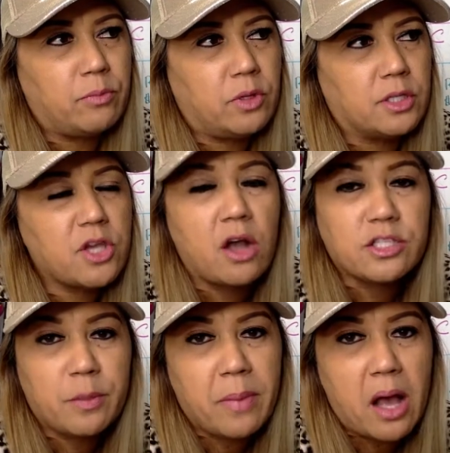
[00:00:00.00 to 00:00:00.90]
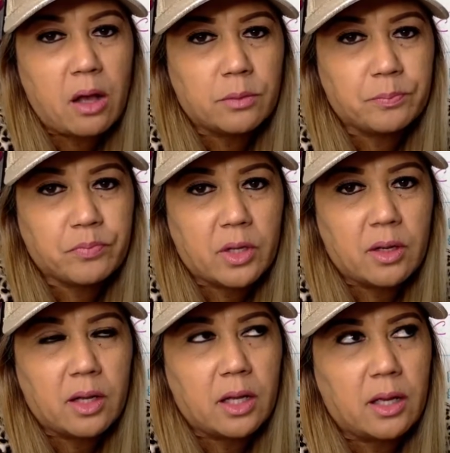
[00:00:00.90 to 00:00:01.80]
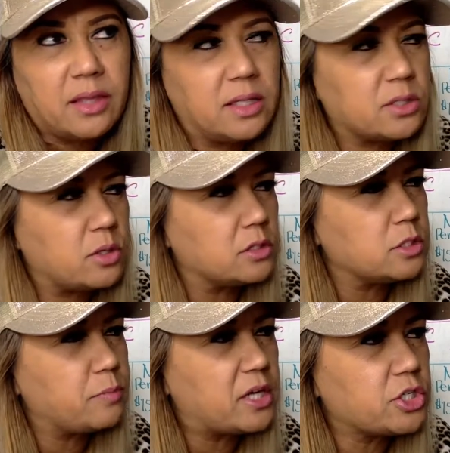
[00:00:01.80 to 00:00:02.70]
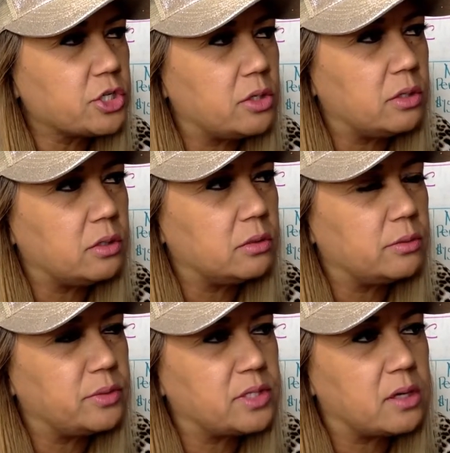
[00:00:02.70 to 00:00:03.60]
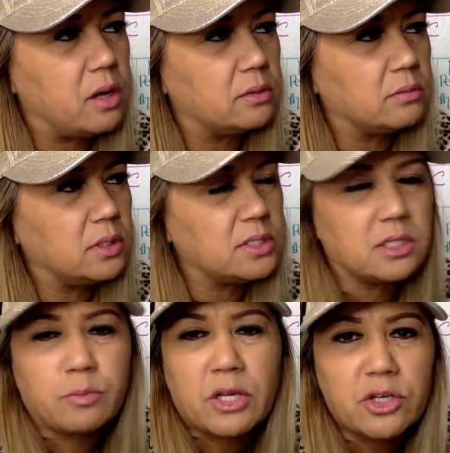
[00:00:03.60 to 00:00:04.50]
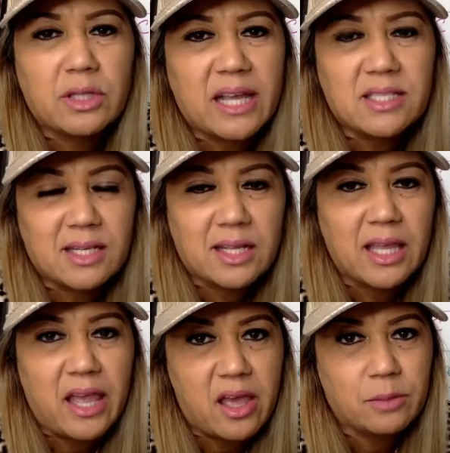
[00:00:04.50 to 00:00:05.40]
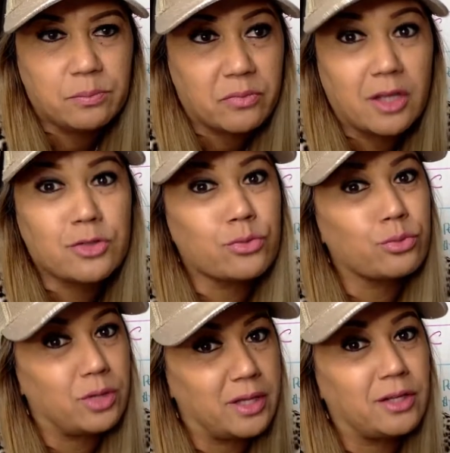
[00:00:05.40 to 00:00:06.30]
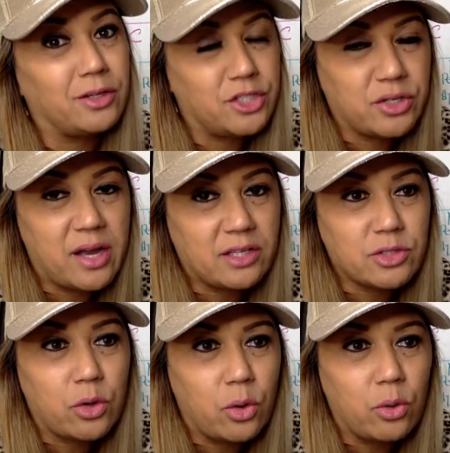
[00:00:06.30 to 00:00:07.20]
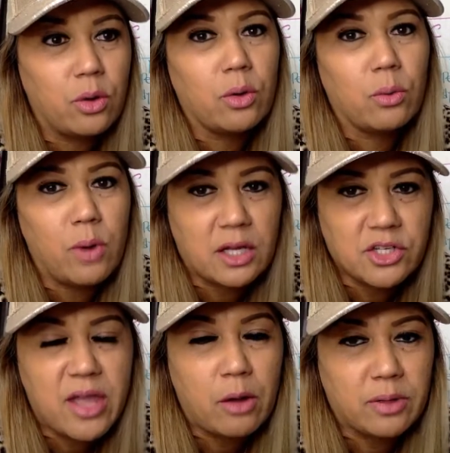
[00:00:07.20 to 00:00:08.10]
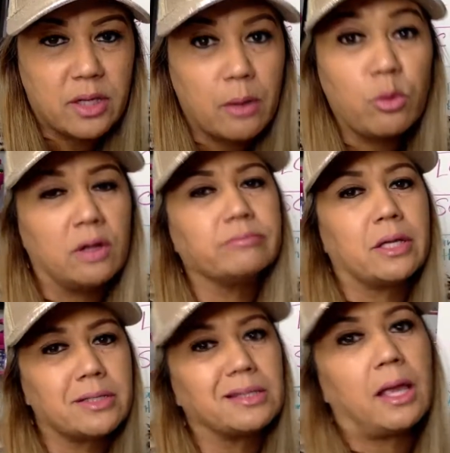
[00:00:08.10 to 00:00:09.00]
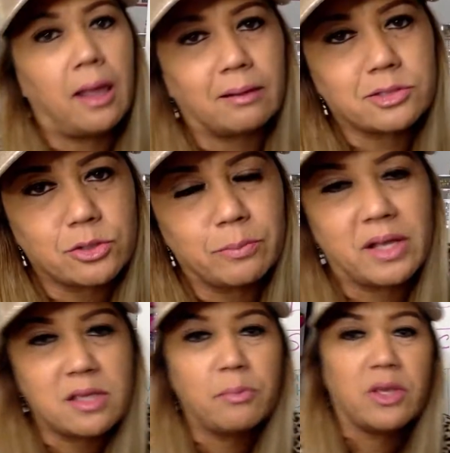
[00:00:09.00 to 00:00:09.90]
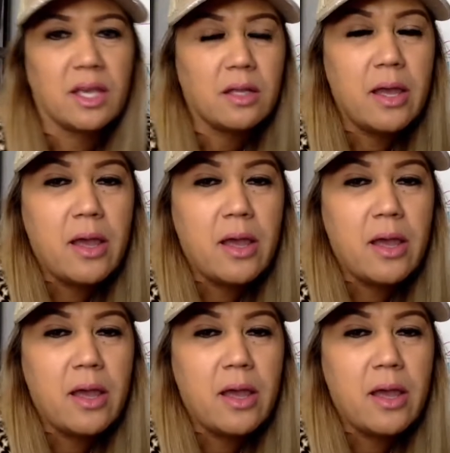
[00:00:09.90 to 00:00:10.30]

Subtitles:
it talks about, I think it's called special, what was it called? It's the special lesson at the end. It's really good, you guys. Go watch that one. Oh, well, that's at the end. So by the time you get